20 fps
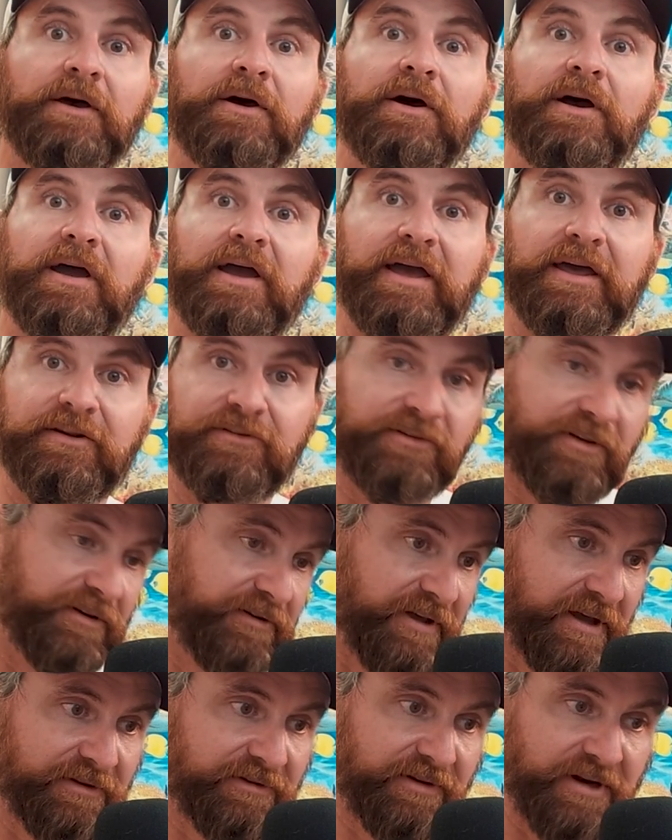and it's going
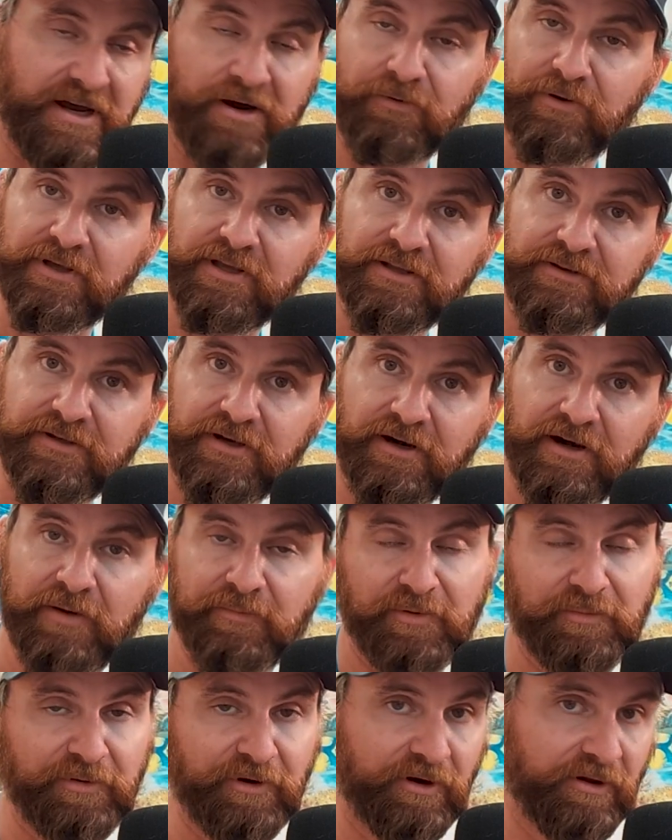to take us an hour to get there. I'm
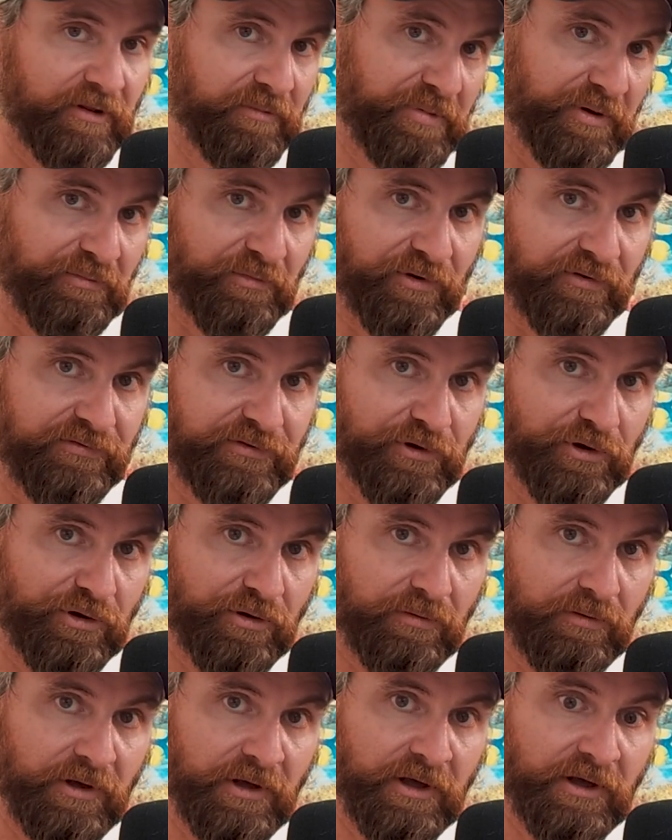going to burn a little bit more
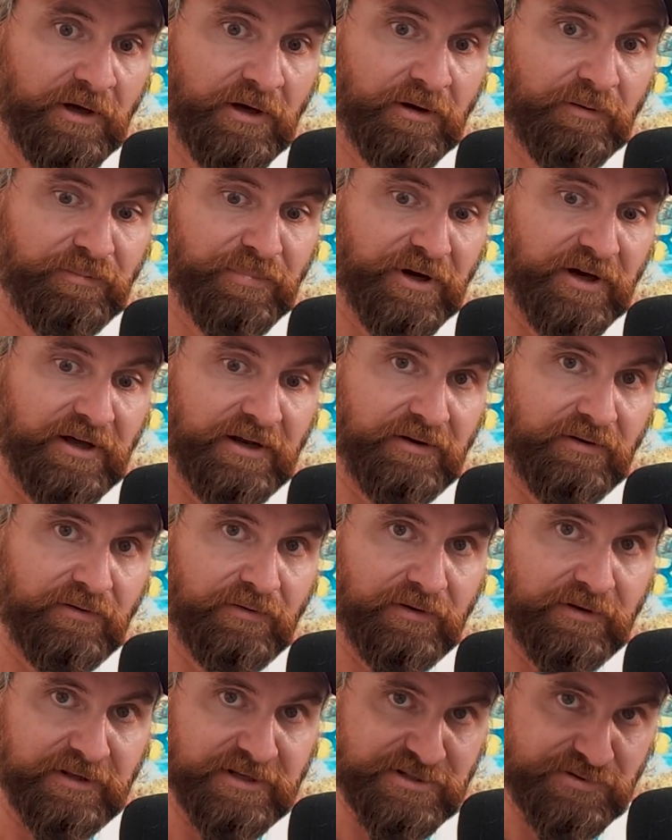fuel, but
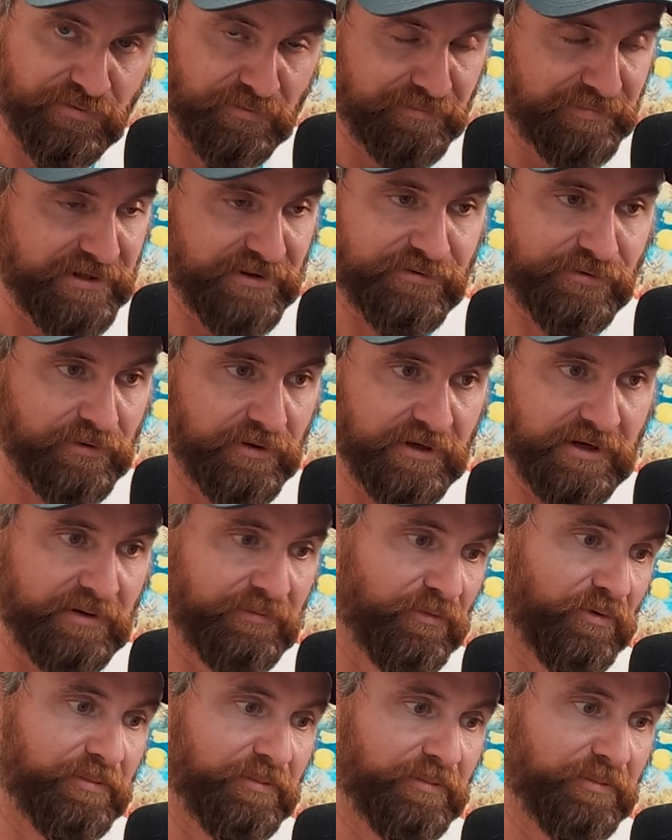at least we'll be through it
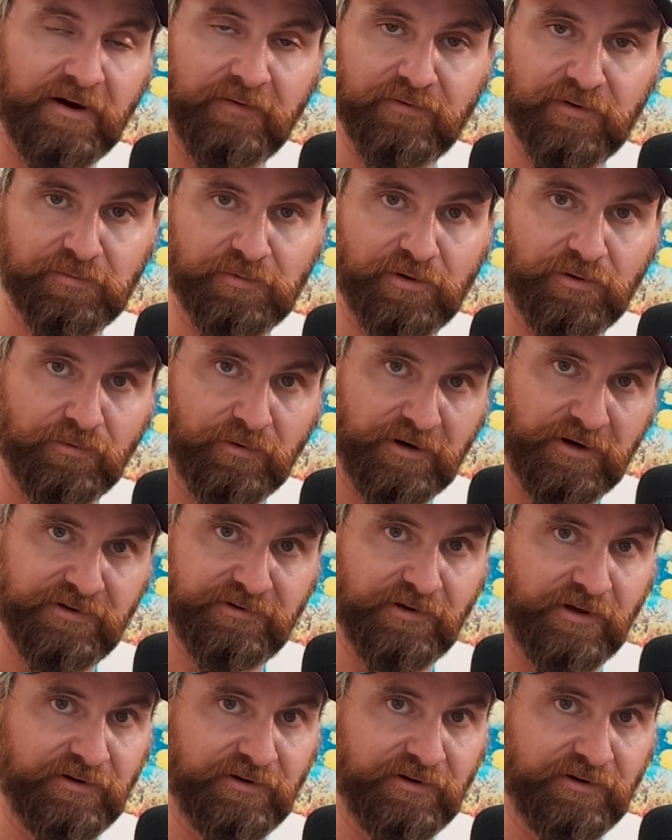and we'll be comfortable. Whereas on a